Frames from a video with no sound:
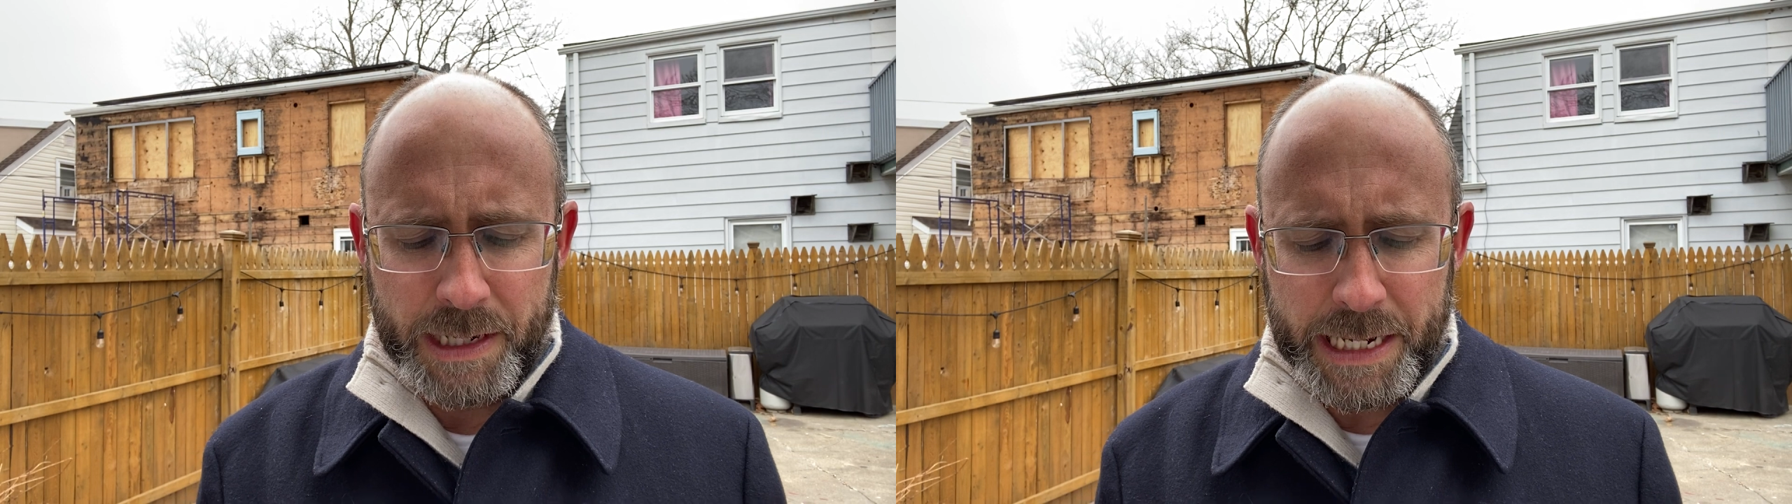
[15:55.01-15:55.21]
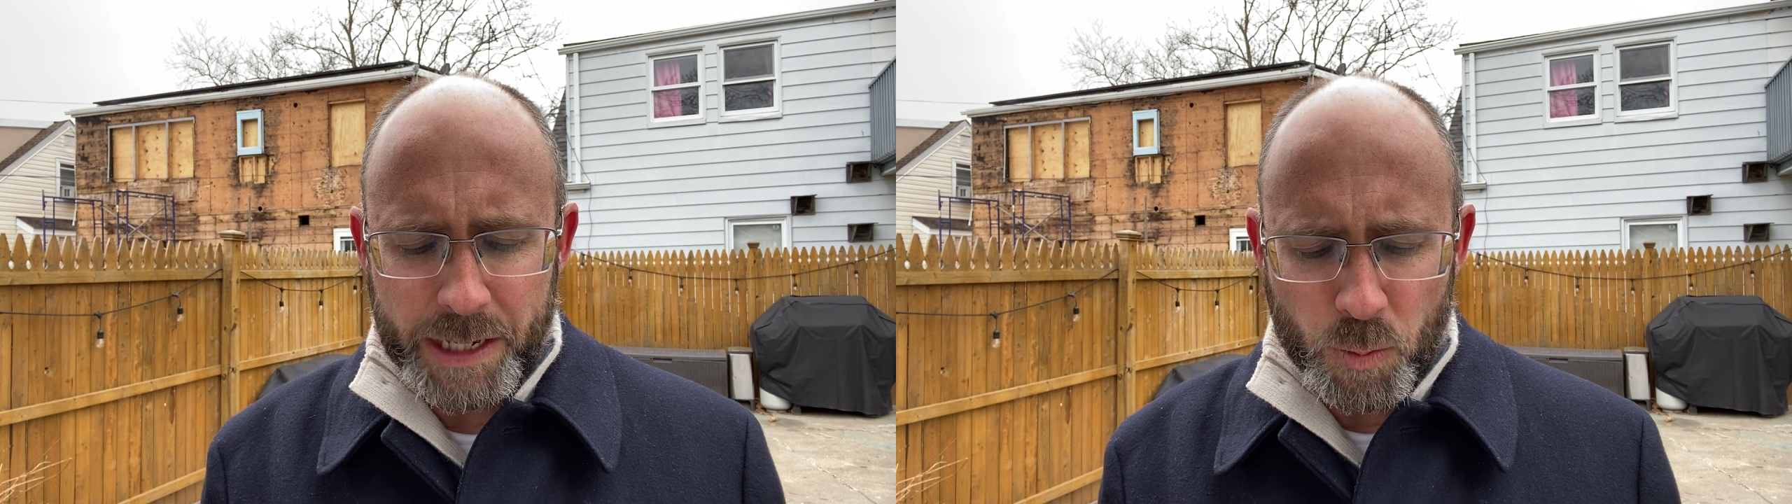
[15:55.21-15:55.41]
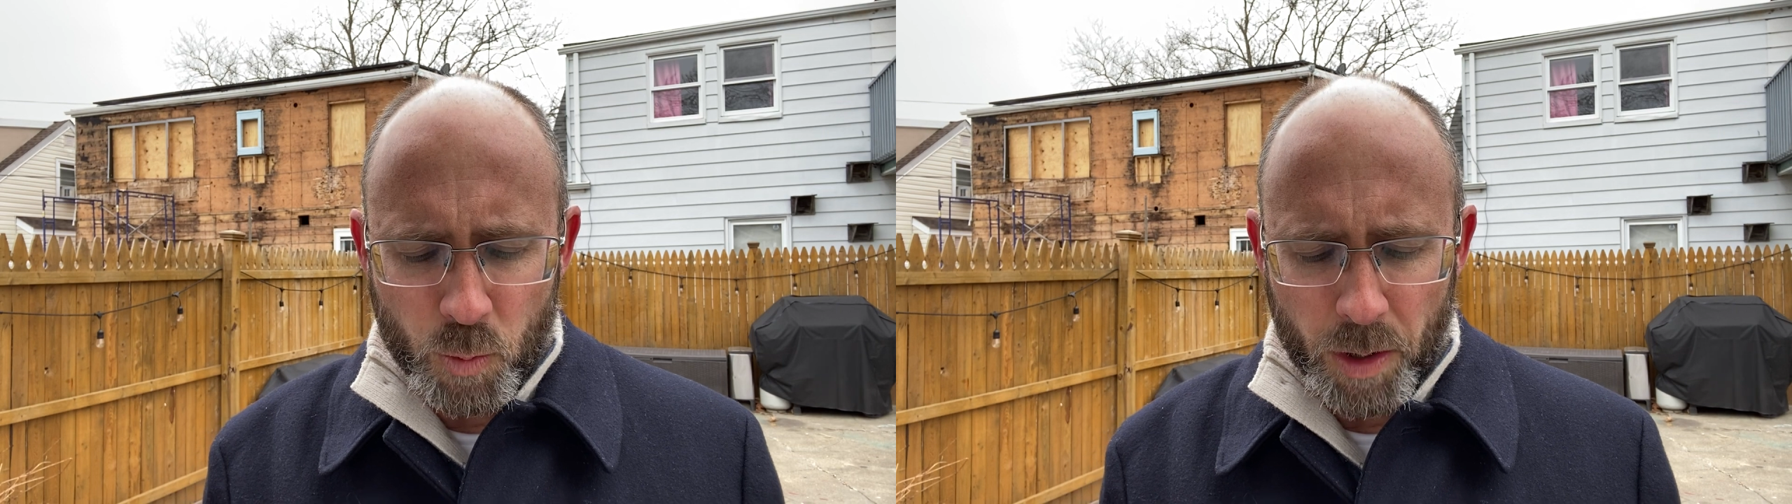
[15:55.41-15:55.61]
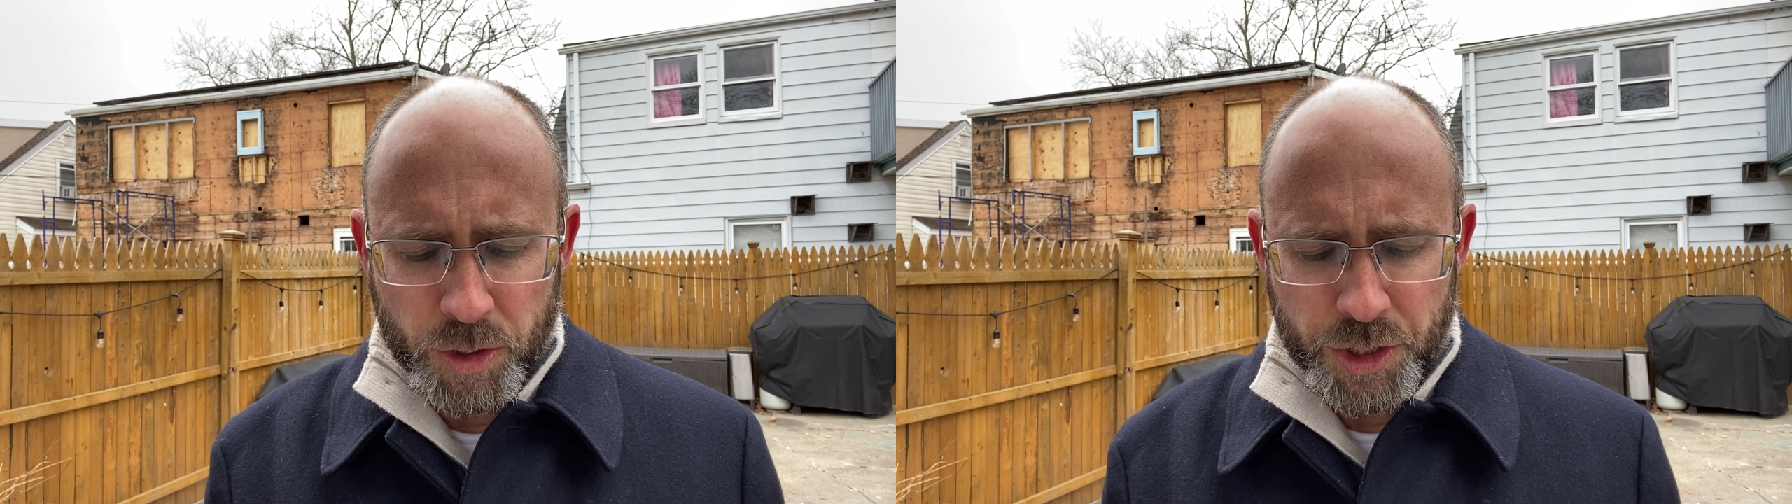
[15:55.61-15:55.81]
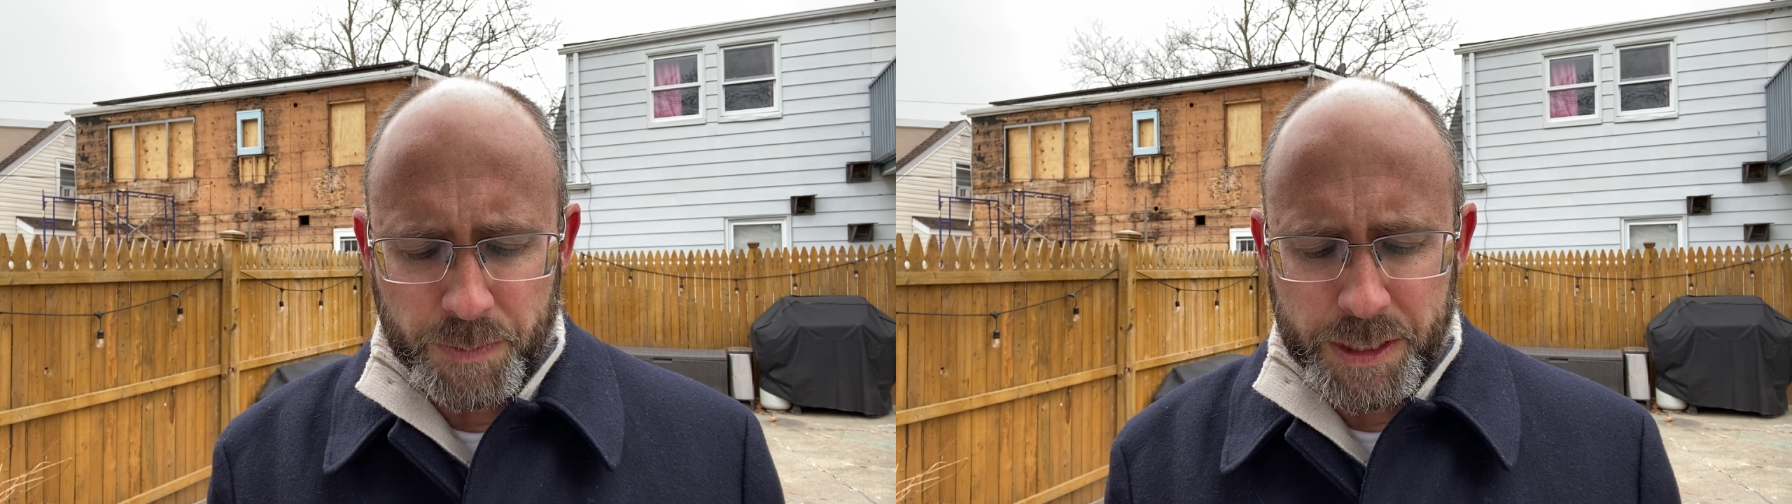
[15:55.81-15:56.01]
and he
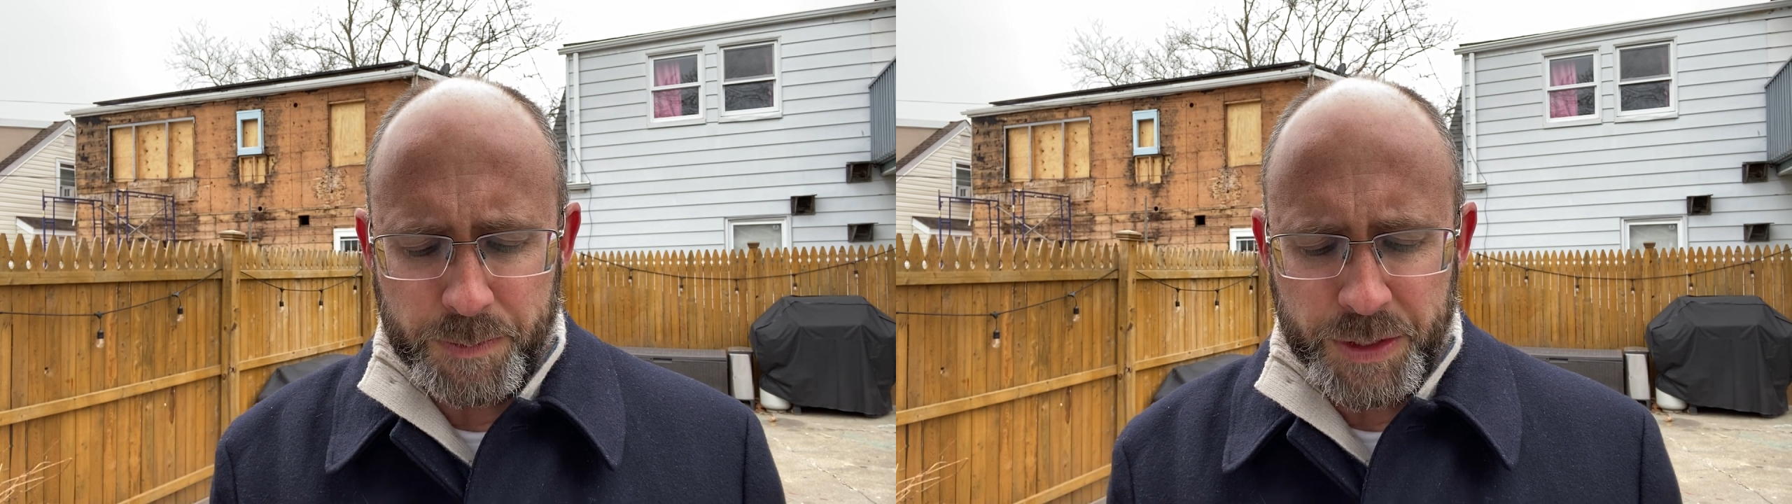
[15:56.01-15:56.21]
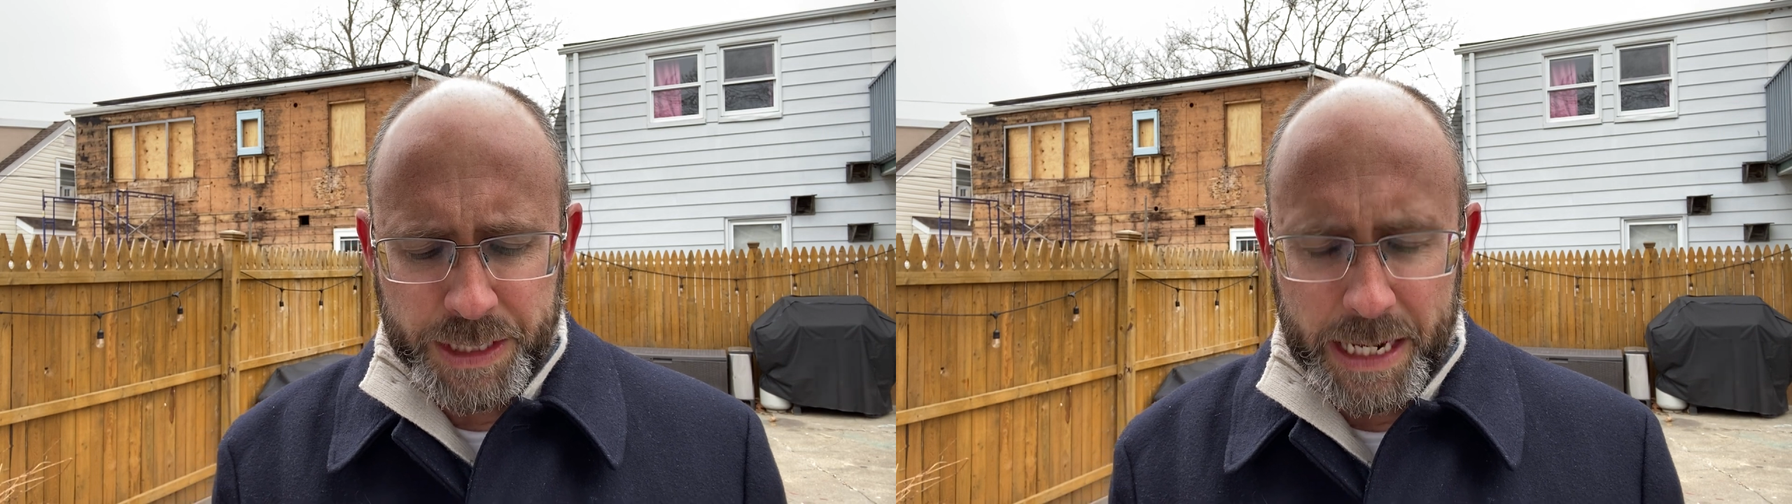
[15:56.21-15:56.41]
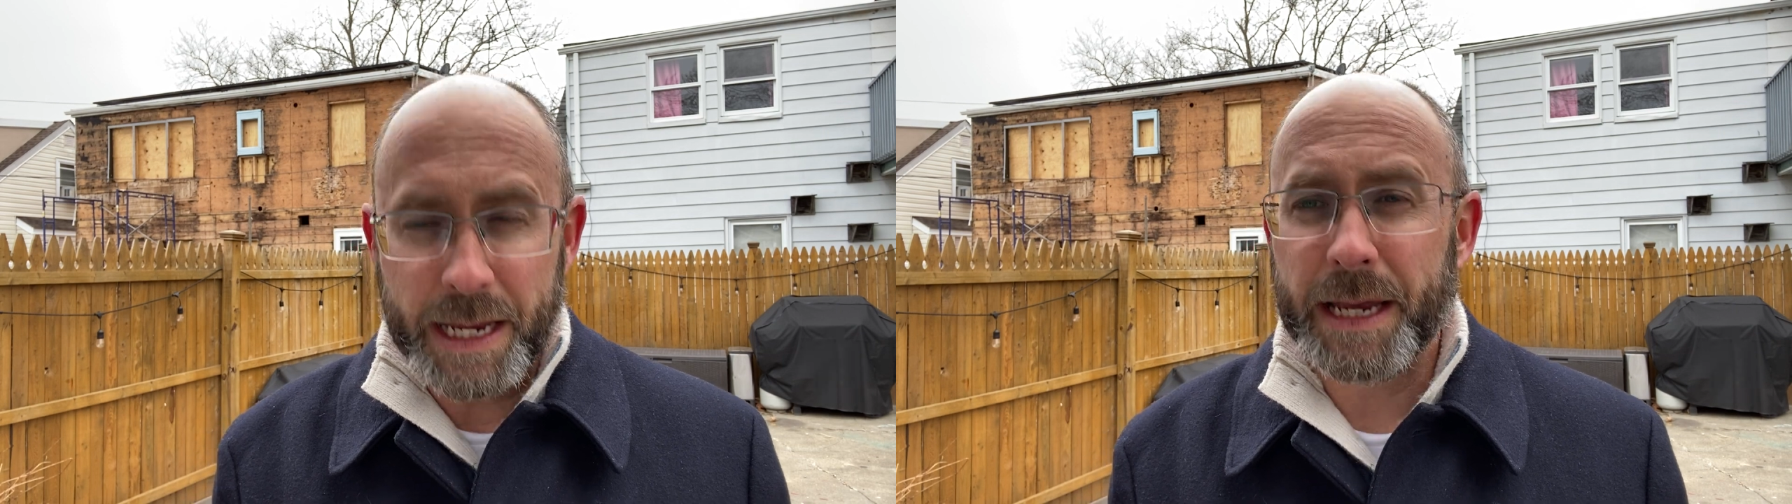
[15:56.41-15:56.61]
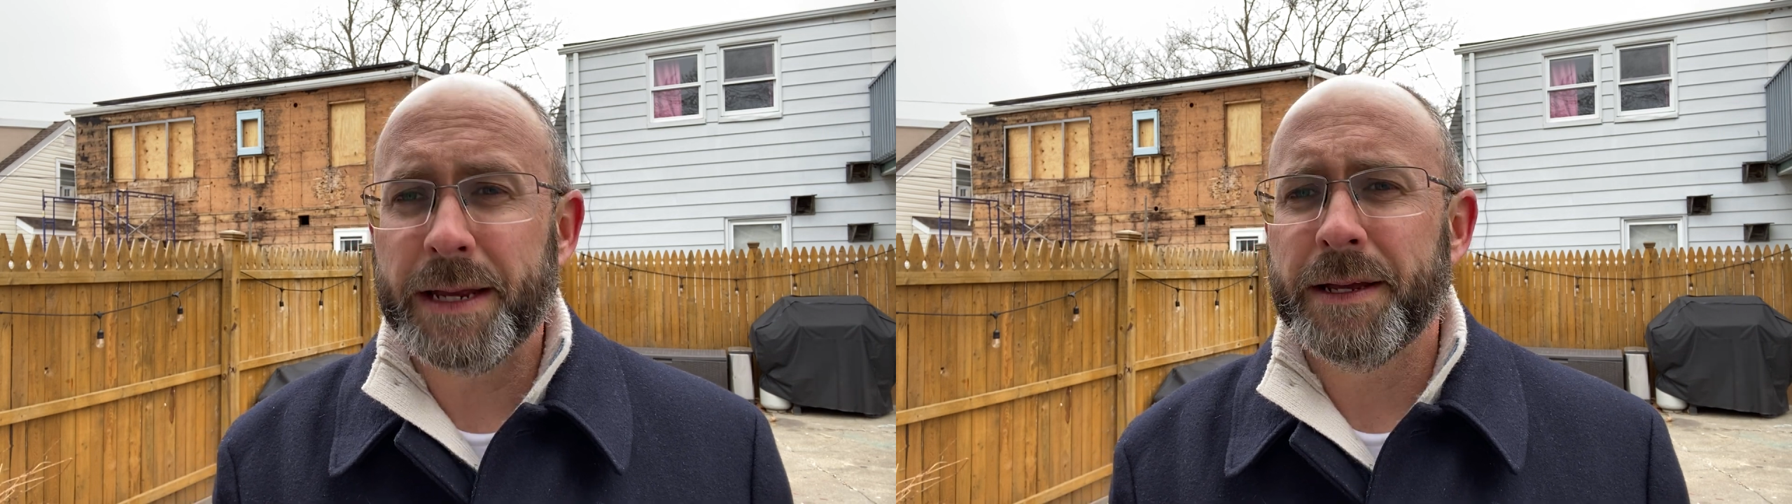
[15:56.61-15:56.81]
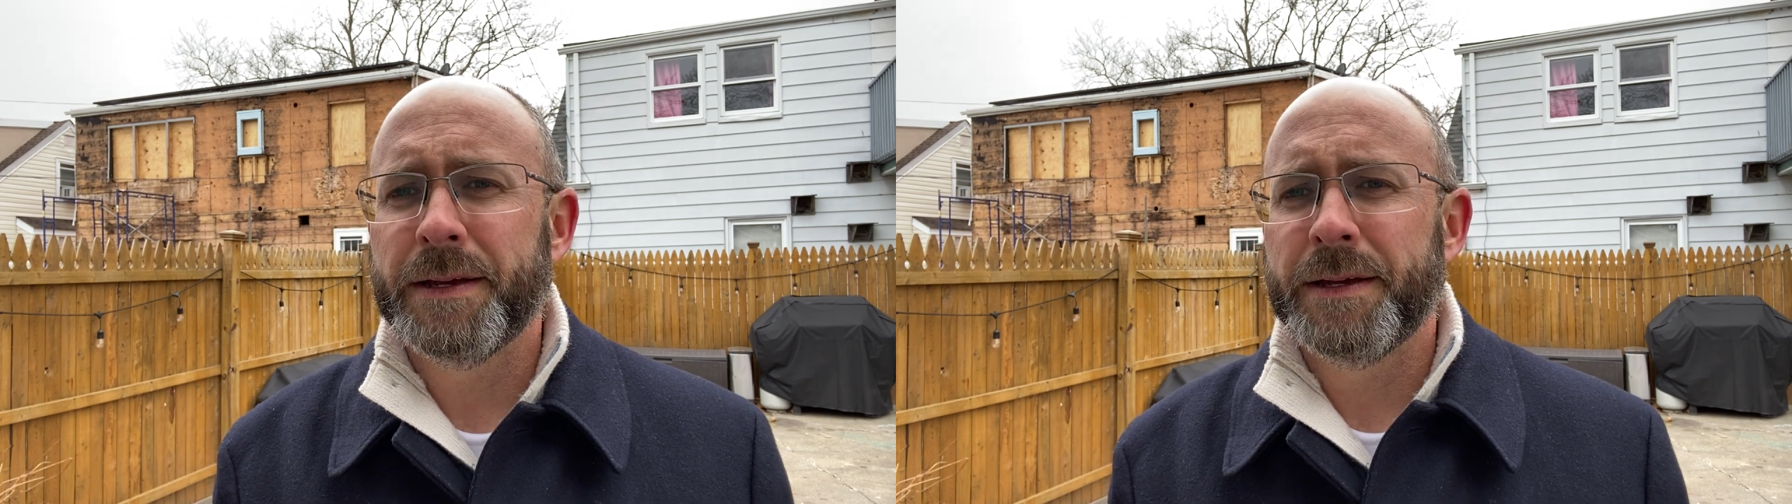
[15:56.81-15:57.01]
worshiped him, saying,